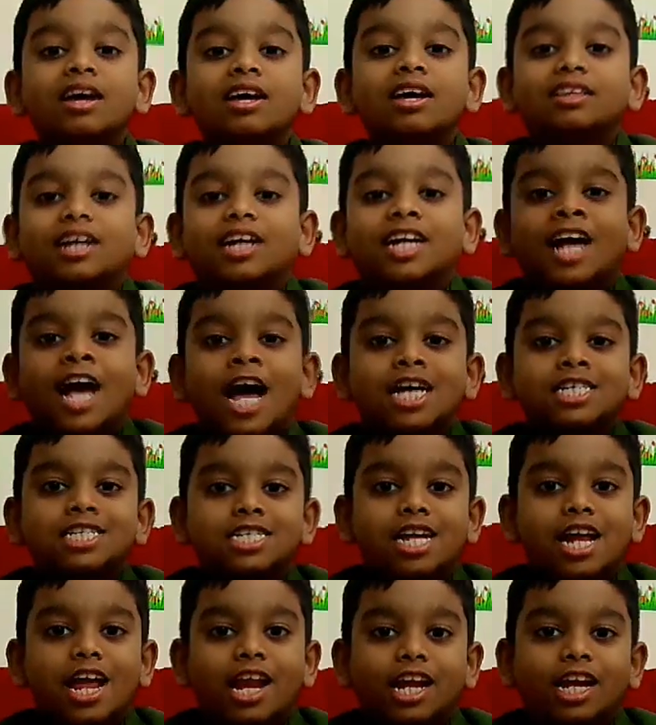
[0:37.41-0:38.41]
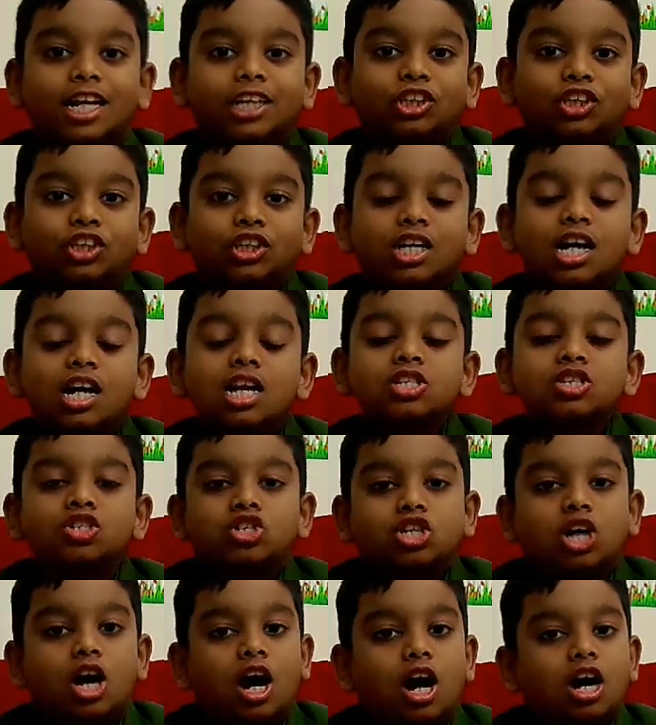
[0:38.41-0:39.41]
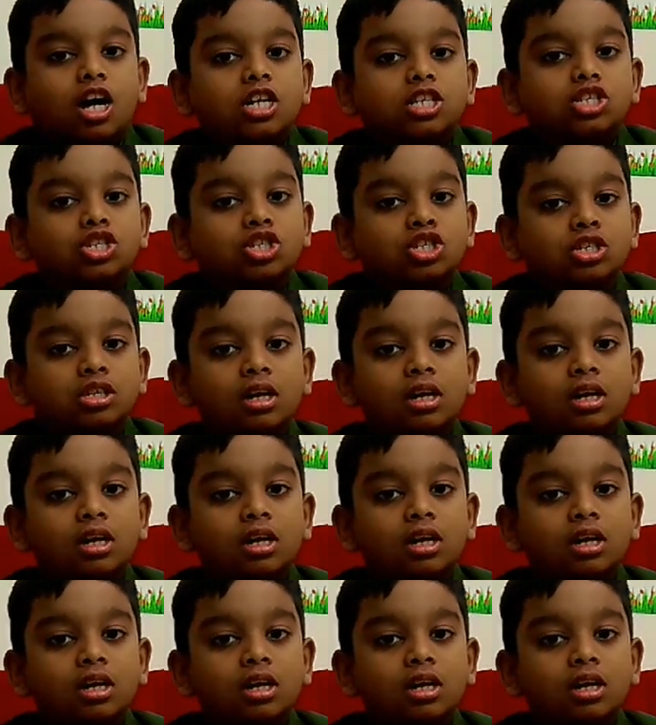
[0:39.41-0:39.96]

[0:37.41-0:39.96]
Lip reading: that has an electrical charge